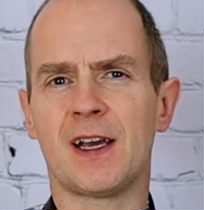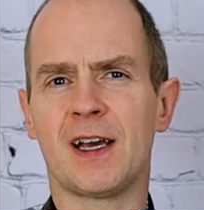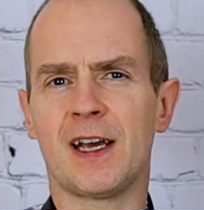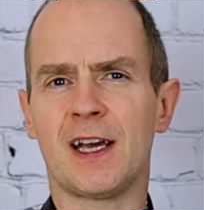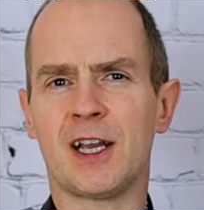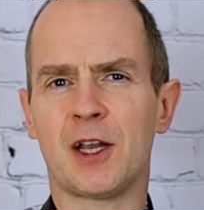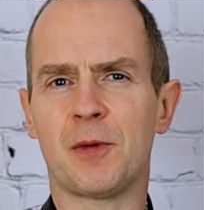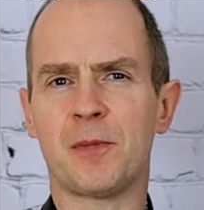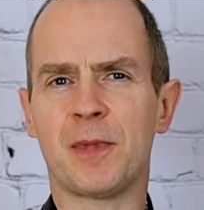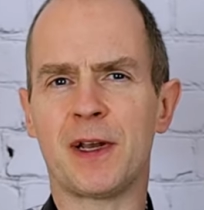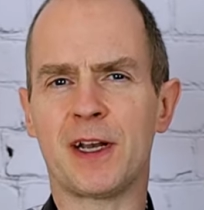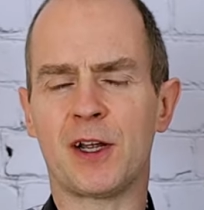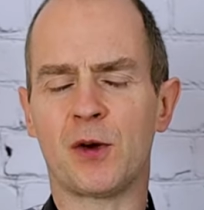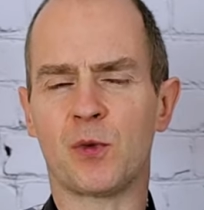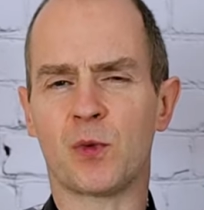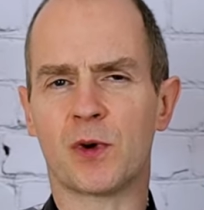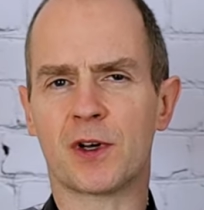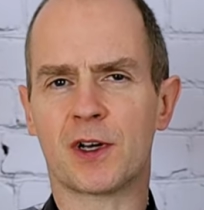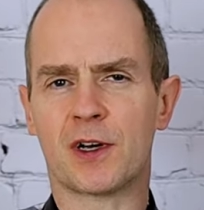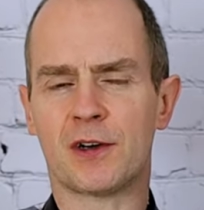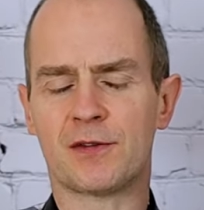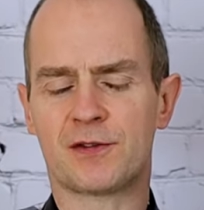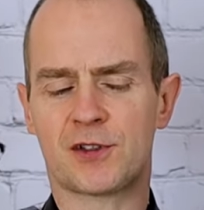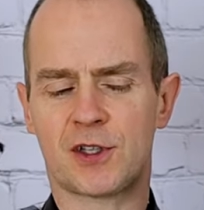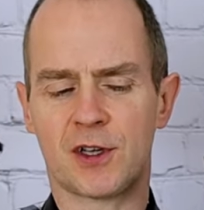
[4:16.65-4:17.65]
In a minute when
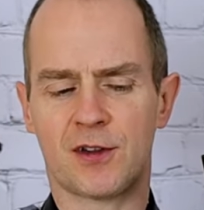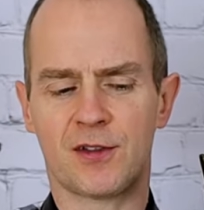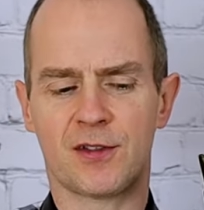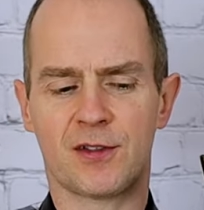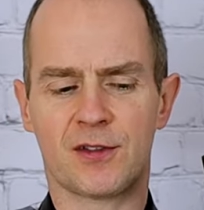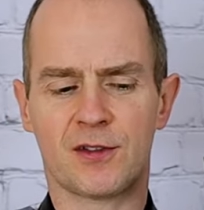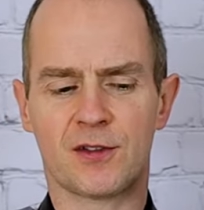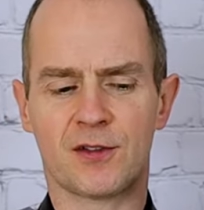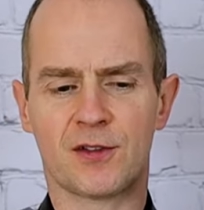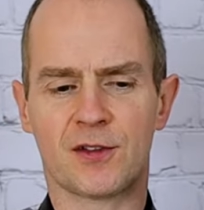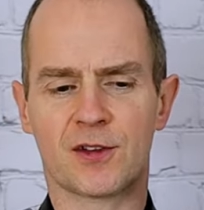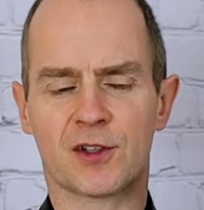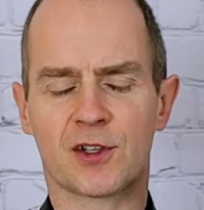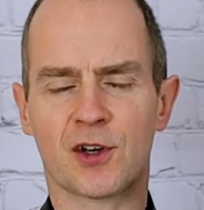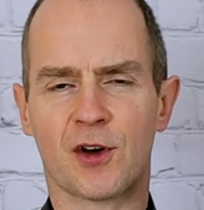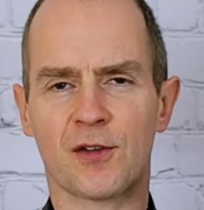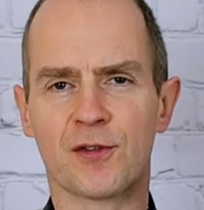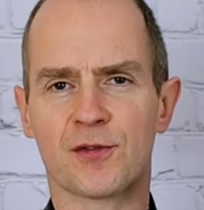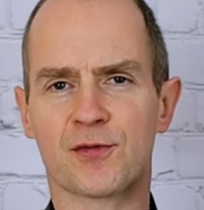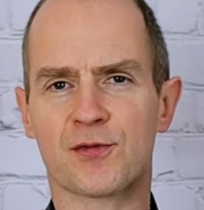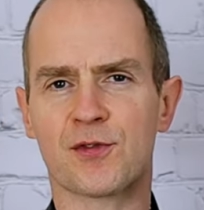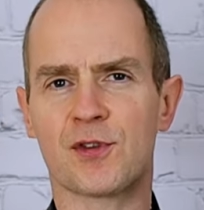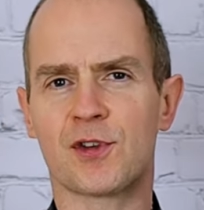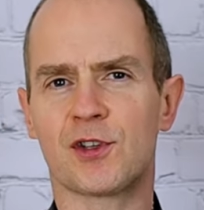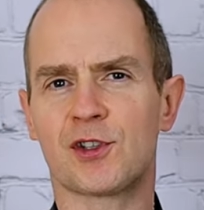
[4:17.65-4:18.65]
I've
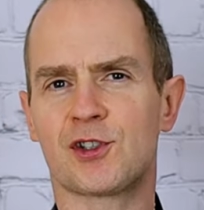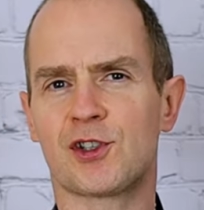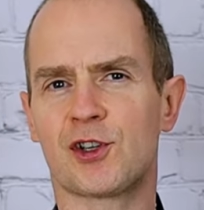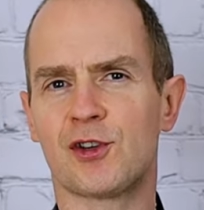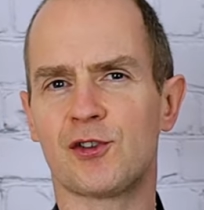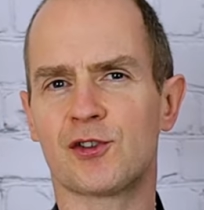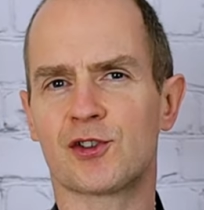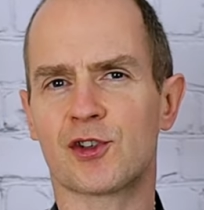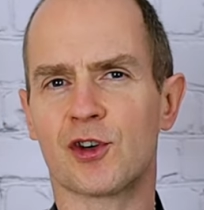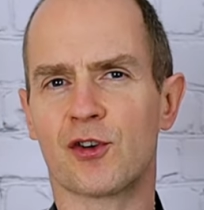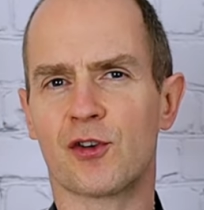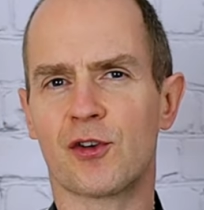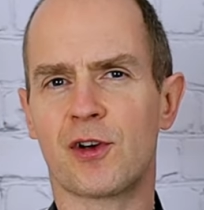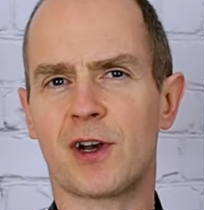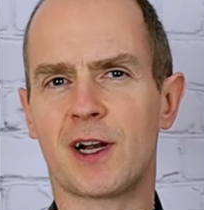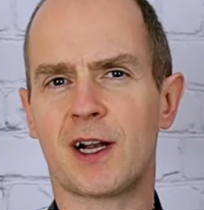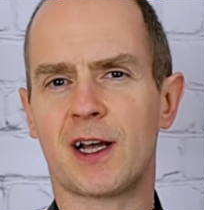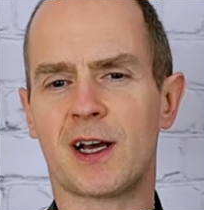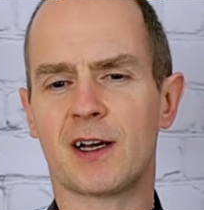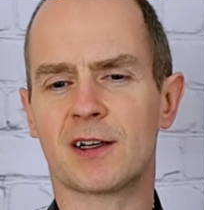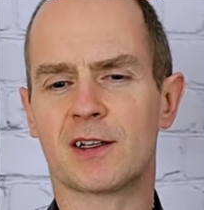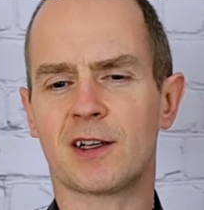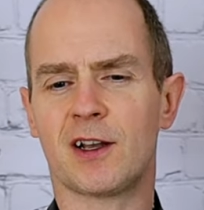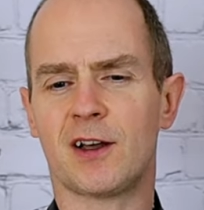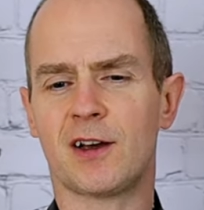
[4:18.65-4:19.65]
gone through the tutorial,
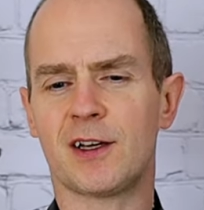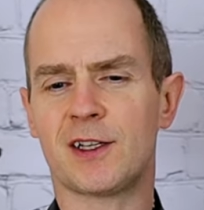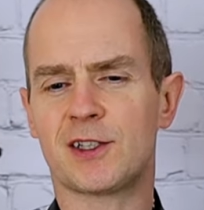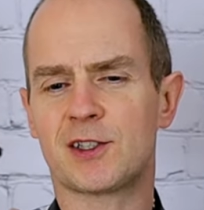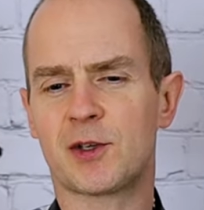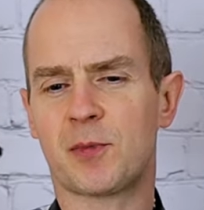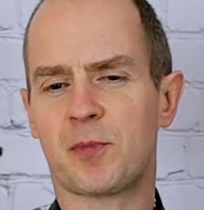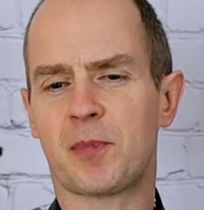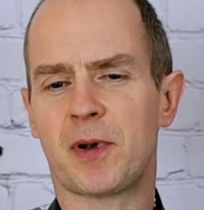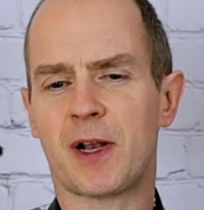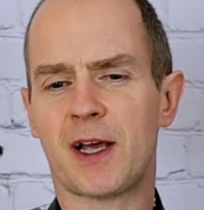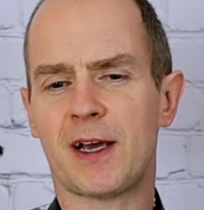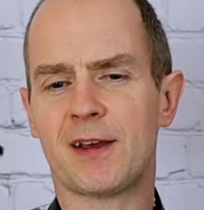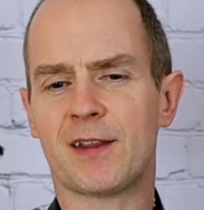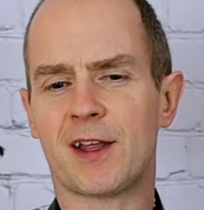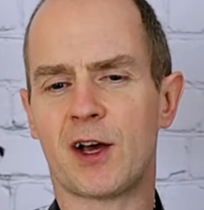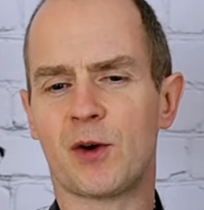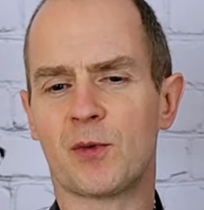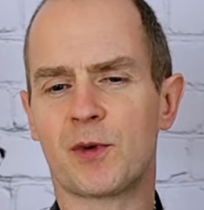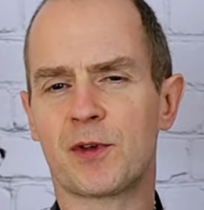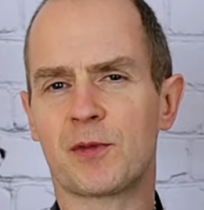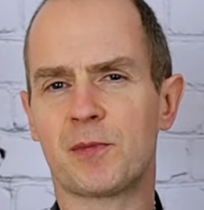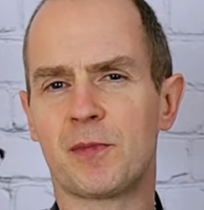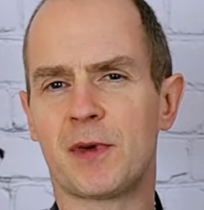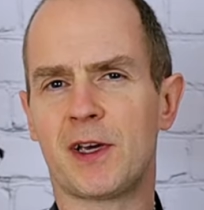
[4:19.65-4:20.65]
I'd like you to play
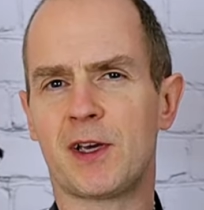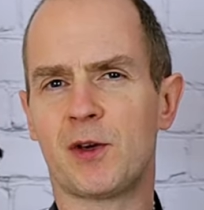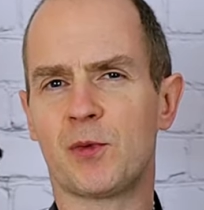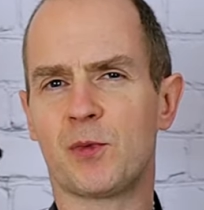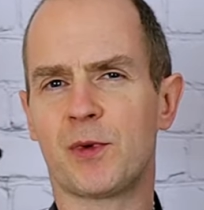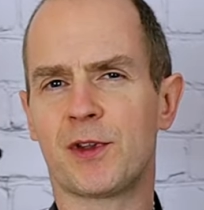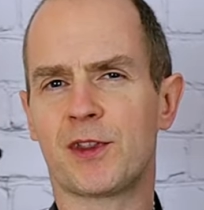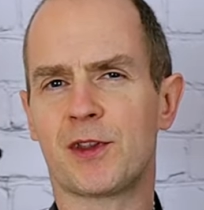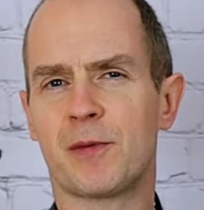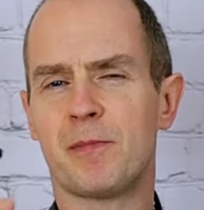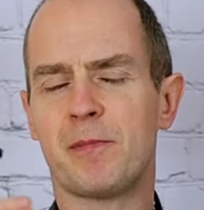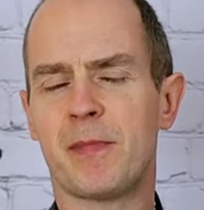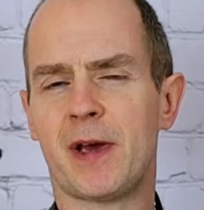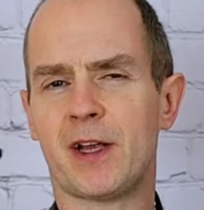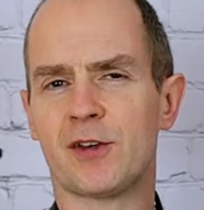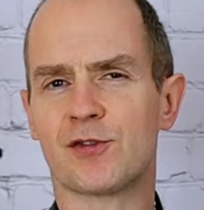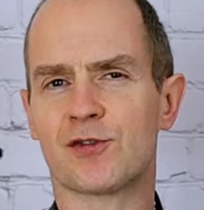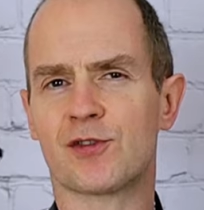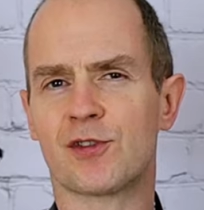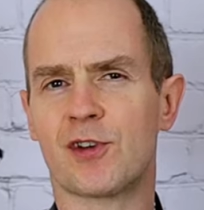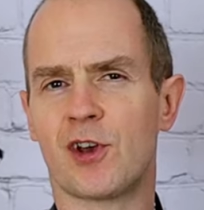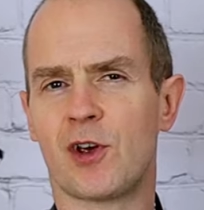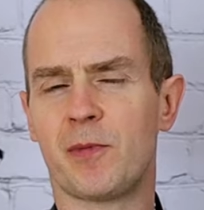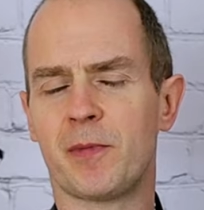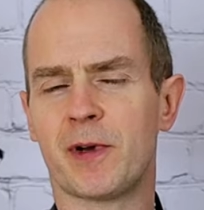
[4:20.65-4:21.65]
that with me with the
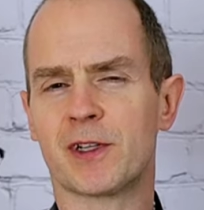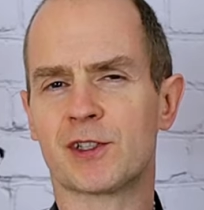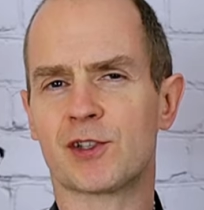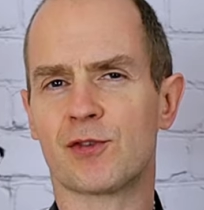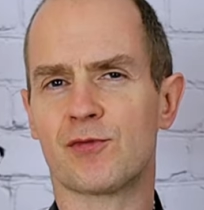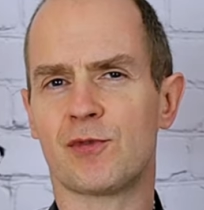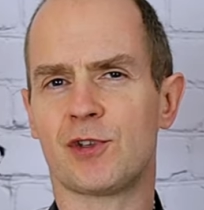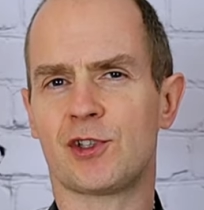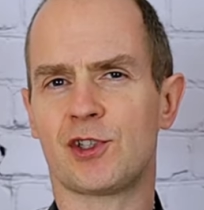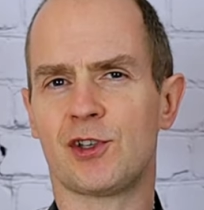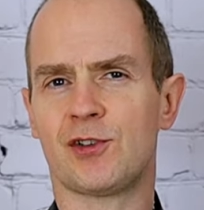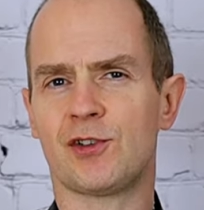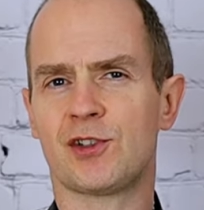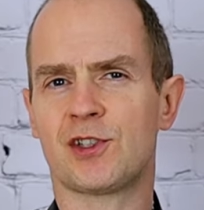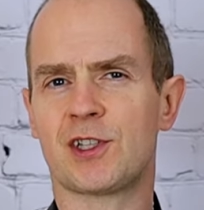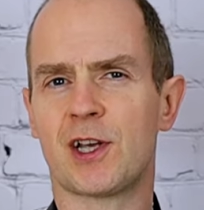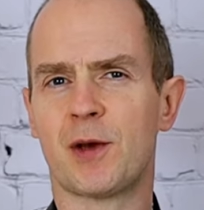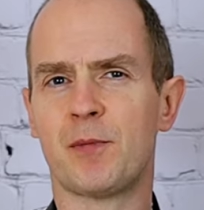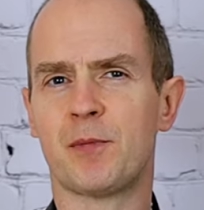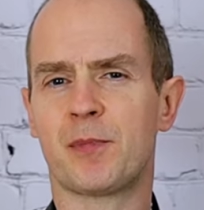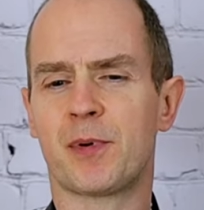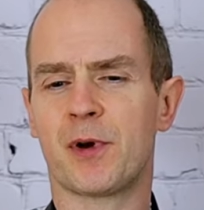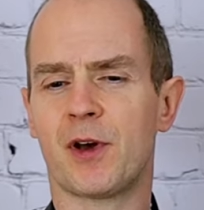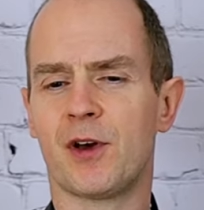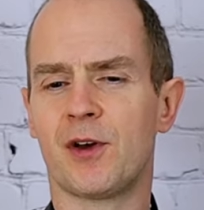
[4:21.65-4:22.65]
metronome at a reduced
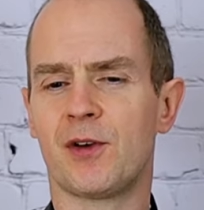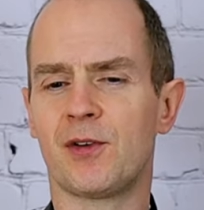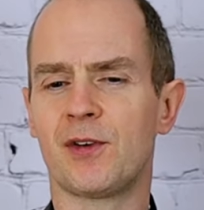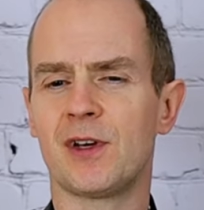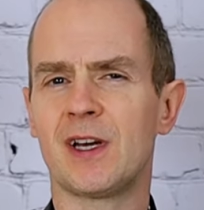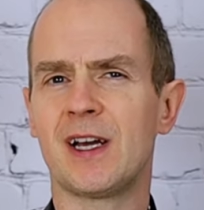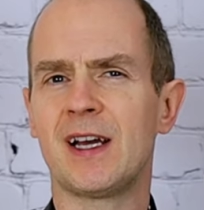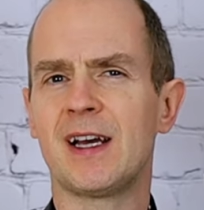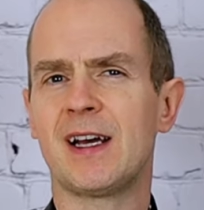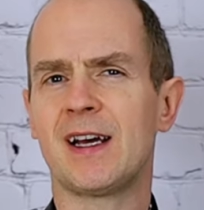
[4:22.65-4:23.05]
tempo